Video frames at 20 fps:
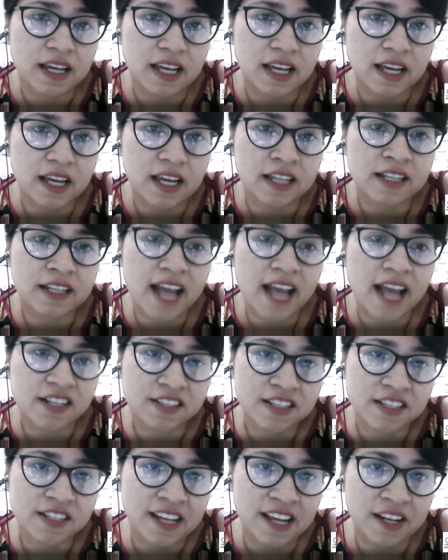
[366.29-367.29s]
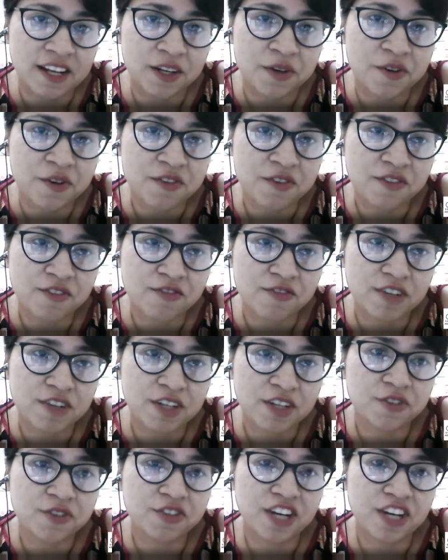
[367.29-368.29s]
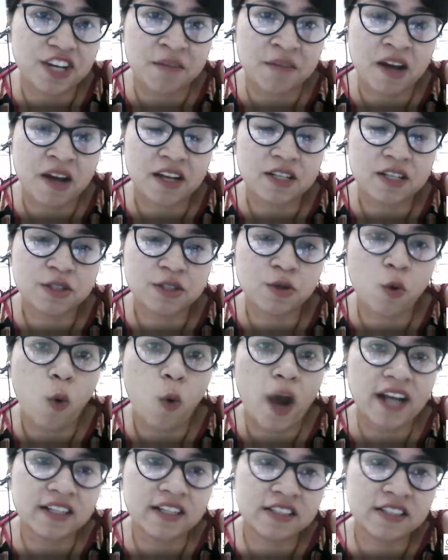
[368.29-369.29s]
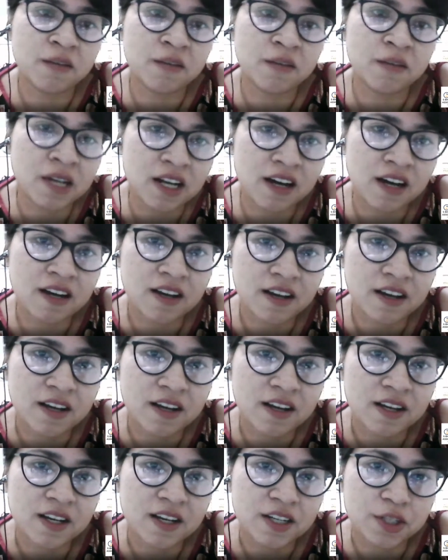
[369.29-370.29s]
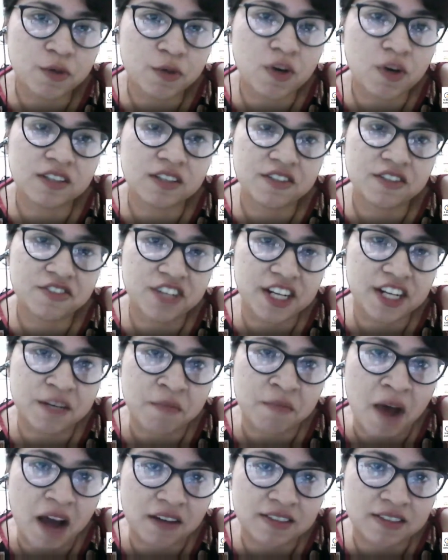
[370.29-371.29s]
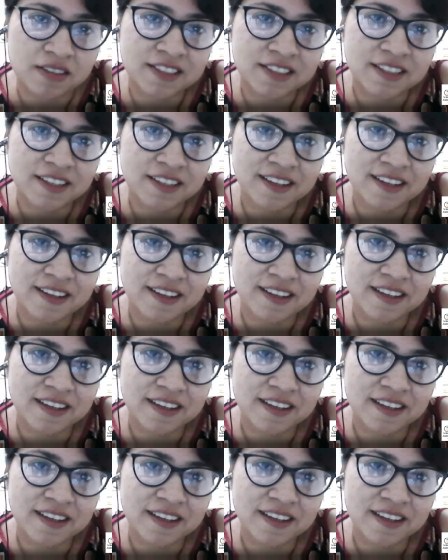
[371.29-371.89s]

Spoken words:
in that scenario where your trademark is quite similar to other trademarks.